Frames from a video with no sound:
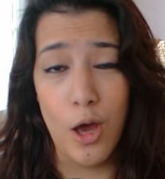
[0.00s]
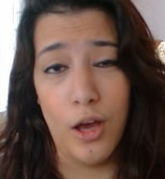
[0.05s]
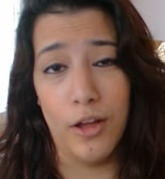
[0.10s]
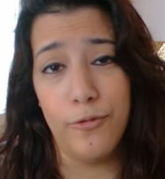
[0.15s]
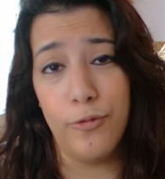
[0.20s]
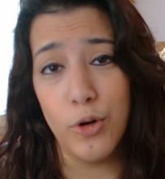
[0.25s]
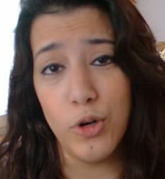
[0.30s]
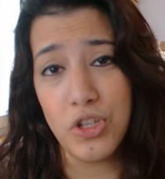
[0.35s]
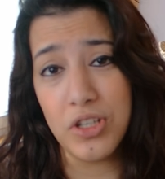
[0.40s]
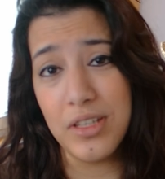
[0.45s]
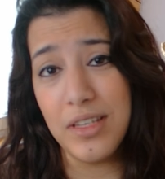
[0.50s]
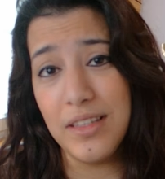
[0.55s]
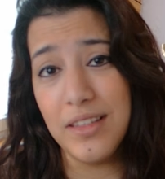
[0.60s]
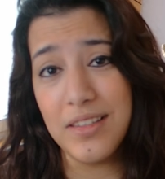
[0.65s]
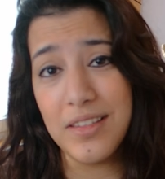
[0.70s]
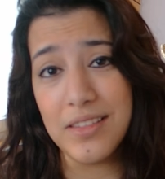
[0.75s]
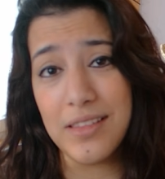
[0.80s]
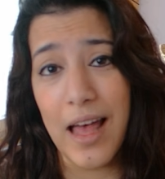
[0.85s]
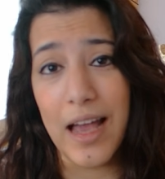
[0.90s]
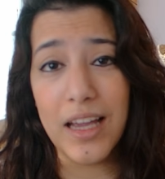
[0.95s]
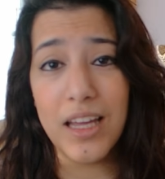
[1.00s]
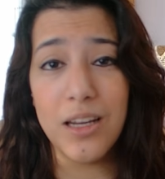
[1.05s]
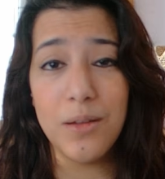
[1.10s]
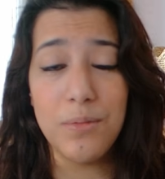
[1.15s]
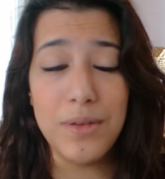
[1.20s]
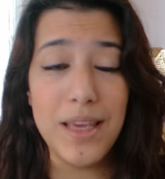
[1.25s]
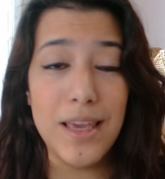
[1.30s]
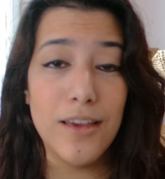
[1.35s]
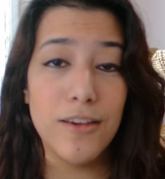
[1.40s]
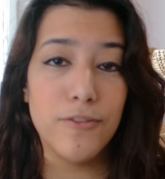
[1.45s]
Unfortunately, this is not gonna
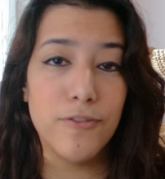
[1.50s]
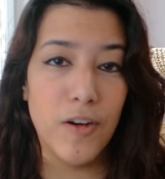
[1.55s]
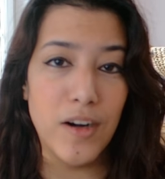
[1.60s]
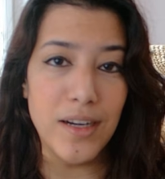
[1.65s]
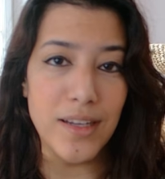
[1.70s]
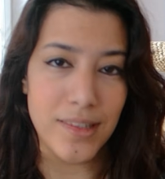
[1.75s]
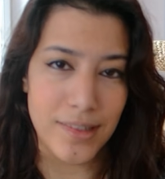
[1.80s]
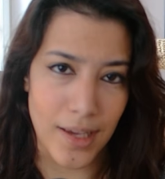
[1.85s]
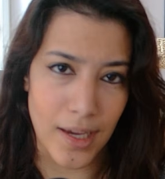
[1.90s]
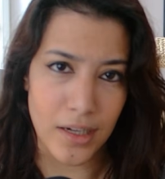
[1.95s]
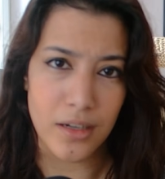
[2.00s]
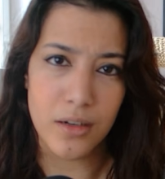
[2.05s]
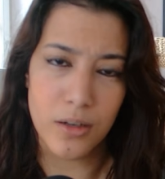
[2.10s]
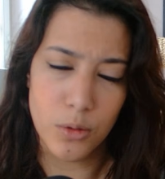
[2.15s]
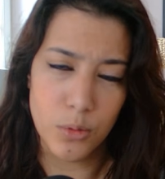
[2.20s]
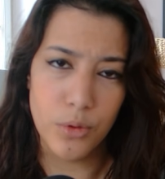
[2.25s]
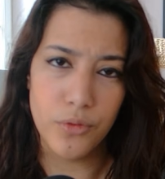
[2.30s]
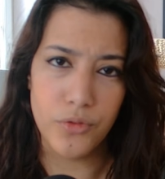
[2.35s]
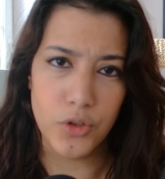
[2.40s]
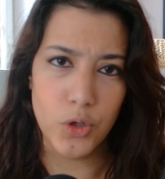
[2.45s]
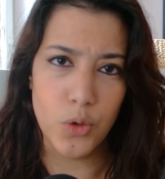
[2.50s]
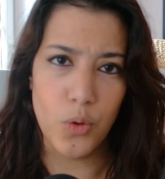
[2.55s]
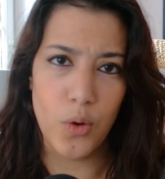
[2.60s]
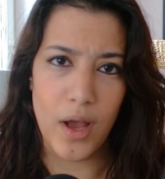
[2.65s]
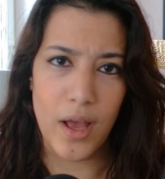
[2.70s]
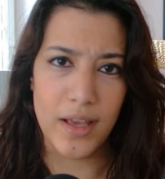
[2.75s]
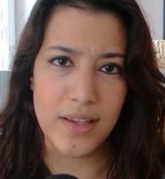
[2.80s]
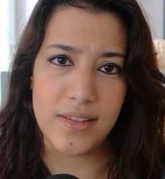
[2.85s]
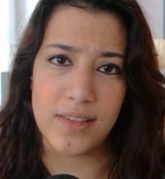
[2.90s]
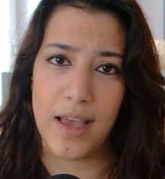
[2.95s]
be a very technical review
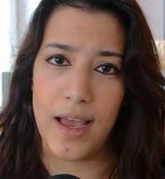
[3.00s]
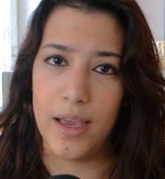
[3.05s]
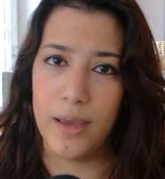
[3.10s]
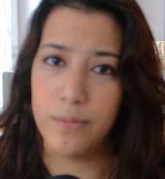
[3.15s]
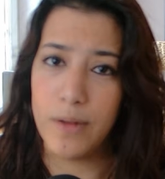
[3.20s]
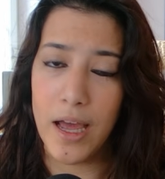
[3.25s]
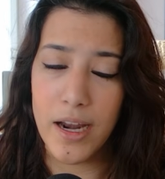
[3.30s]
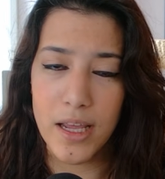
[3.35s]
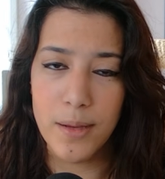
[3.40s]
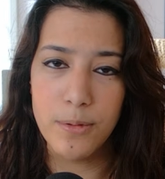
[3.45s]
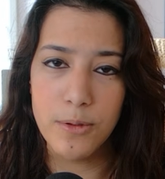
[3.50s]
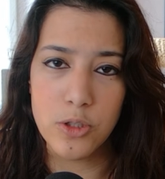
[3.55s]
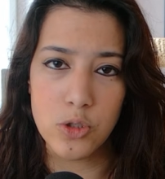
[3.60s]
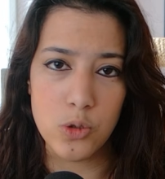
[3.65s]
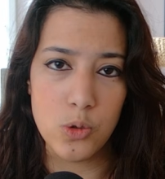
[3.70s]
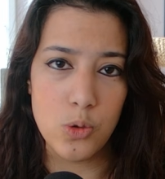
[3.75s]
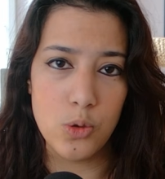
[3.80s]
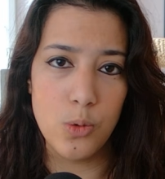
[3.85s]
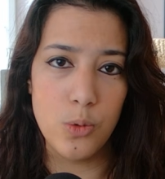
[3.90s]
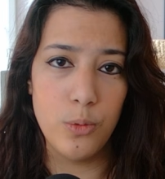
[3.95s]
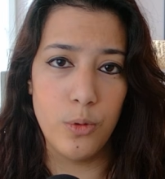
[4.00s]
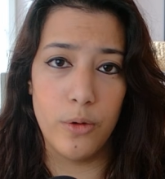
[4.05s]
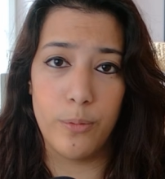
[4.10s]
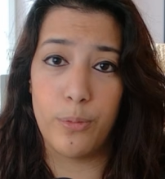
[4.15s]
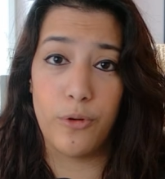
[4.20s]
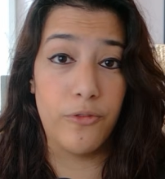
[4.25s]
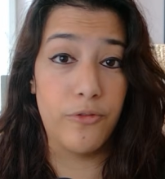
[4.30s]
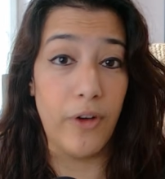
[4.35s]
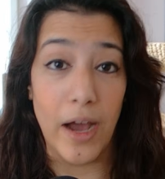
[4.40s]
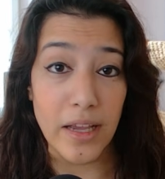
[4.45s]
as I am not able to
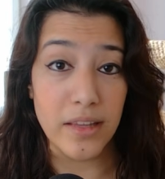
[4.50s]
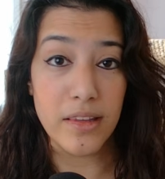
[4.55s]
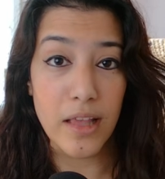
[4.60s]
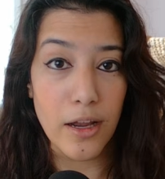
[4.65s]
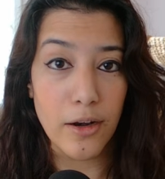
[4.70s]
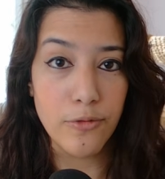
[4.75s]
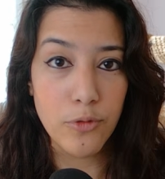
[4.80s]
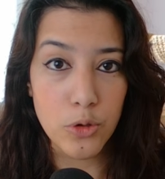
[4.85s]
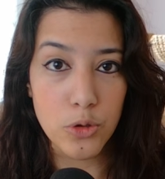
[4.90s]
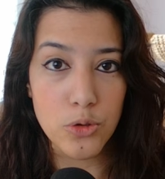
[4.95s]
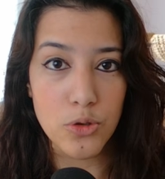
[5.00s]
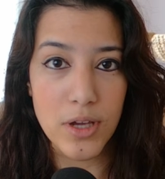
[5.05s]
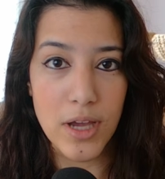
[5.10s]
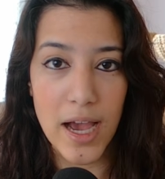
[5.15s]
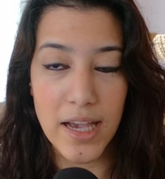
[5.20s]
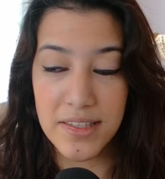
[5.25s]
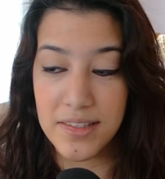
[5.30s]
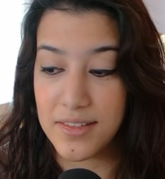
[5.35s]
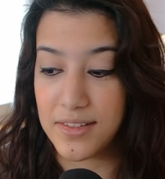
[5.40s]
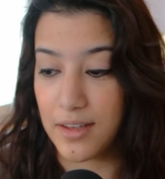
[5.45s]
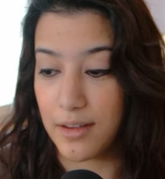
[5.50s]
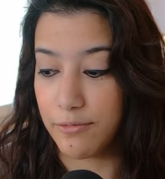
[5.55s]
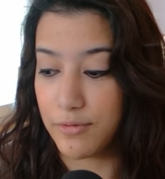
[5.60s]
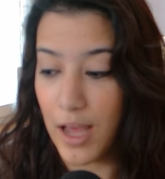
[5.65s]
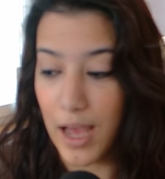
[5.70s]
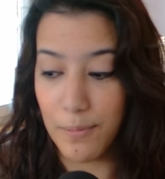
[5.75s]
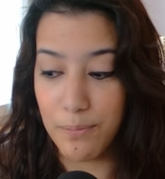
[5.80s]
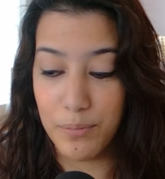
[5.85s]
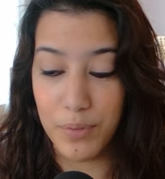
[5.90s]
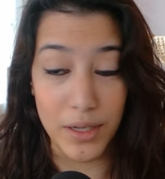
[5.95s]
provide that for you guys as I've
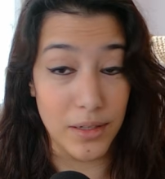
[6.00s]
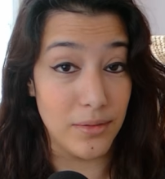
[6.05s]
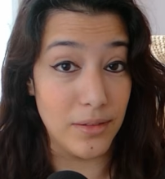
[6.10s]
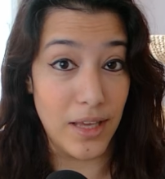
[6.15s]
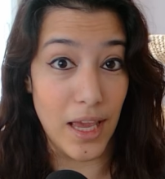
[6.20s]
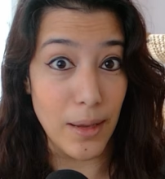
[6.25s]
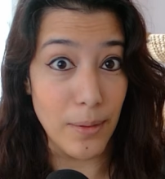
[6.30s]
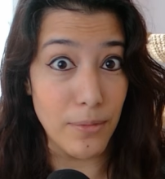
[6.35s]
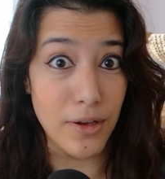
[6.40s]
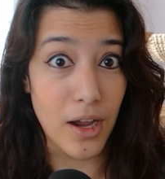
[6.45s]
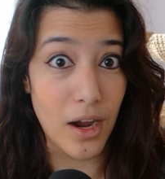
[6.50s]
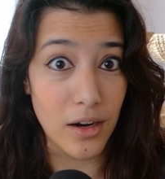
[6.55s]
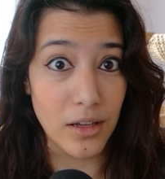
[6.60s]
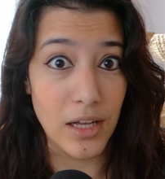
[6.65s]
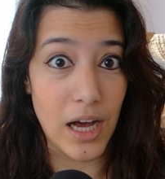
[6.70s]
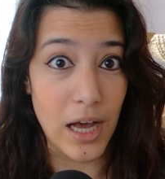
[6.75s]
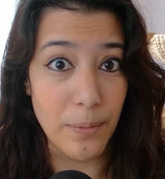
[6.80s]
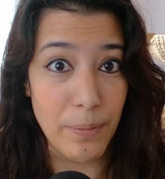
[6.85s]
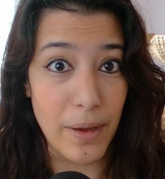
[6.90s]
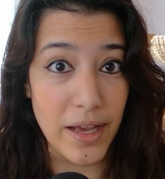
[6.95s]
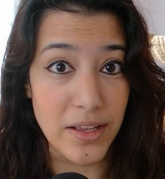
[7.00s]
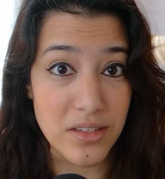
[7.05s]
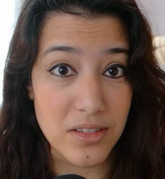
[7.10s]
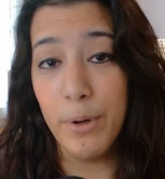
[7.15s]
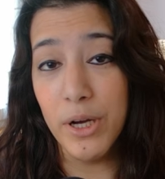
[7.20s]
not been gaming on cloud pads.